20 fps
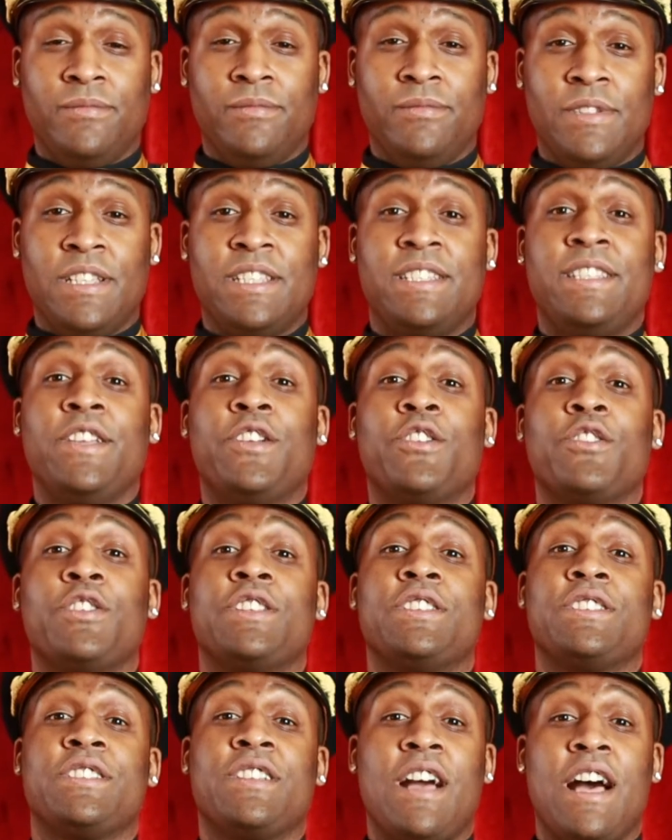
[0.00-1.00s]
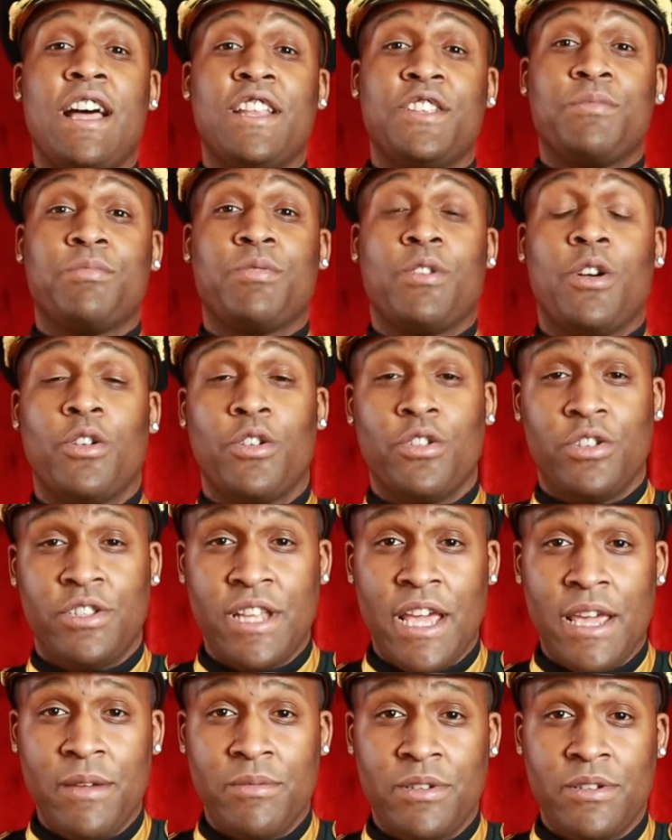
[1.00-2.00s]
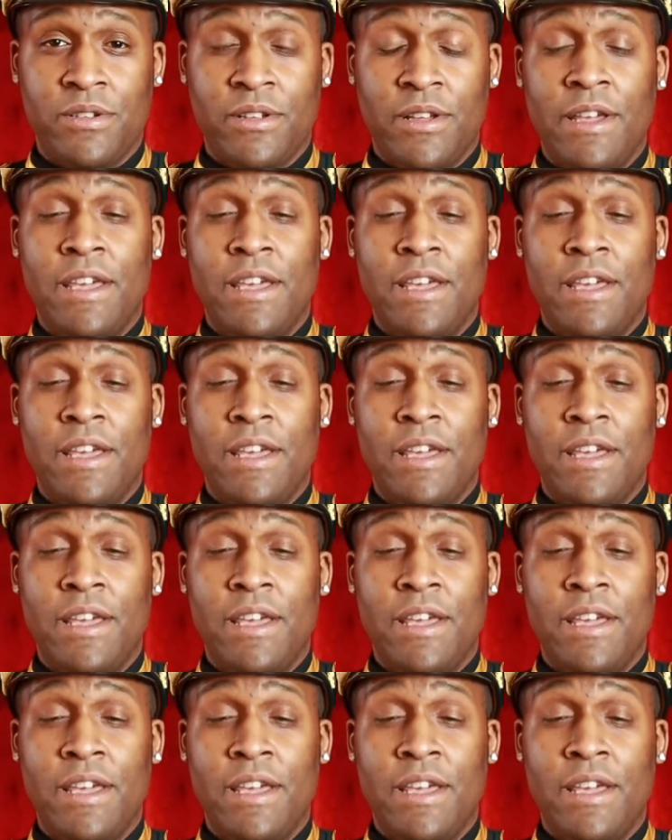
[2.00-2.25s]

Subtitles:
The secret is God's prototypes.